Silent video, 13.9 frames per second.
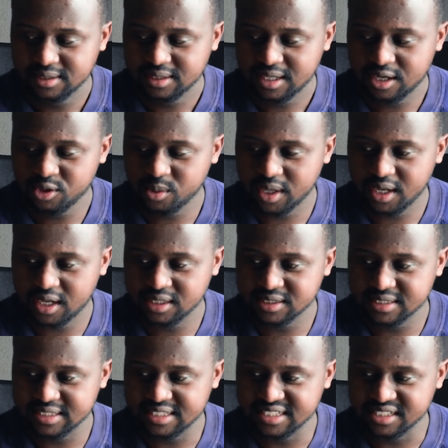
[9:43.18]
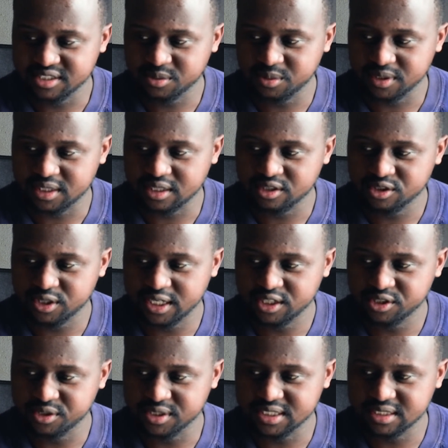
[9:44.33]
How do I answer this without trying
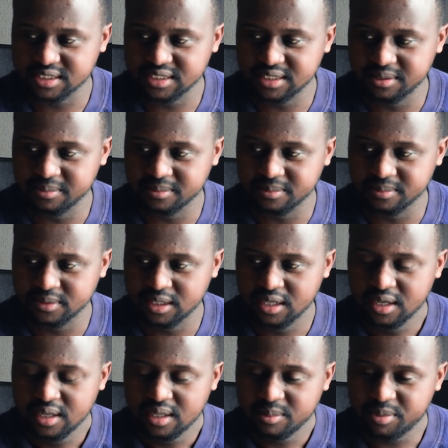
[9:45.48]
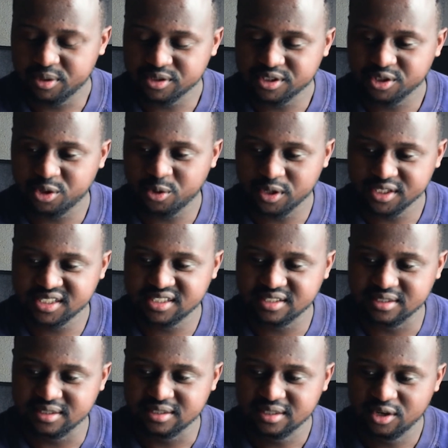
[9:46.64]
to seem... Because the
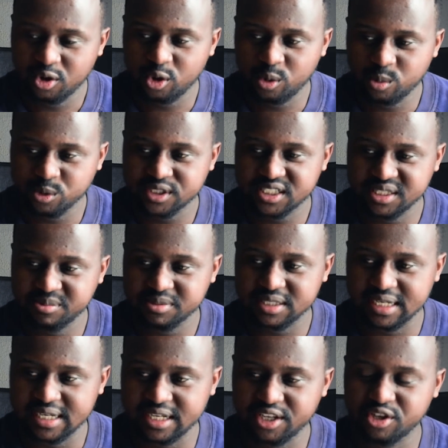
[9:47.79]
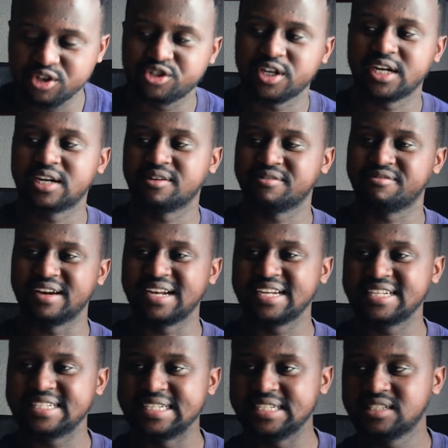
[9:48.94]
question almost seems like you're trying to
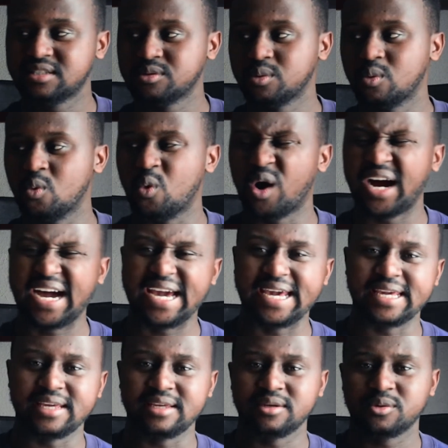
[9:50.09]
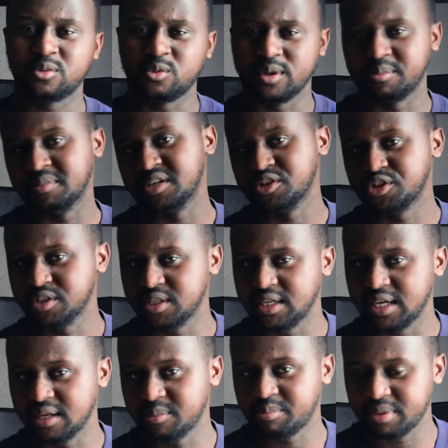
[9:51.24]
validate why women should
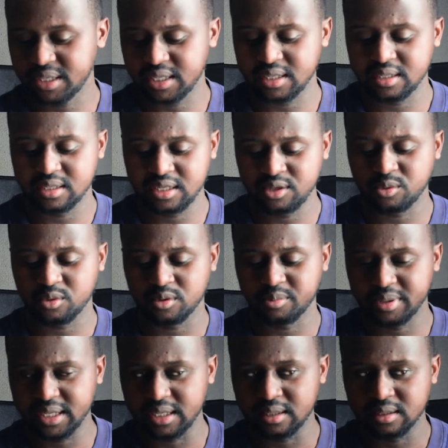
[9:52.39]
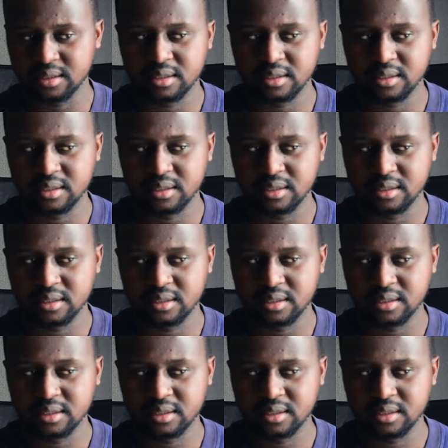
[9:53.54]
get paid equal pay.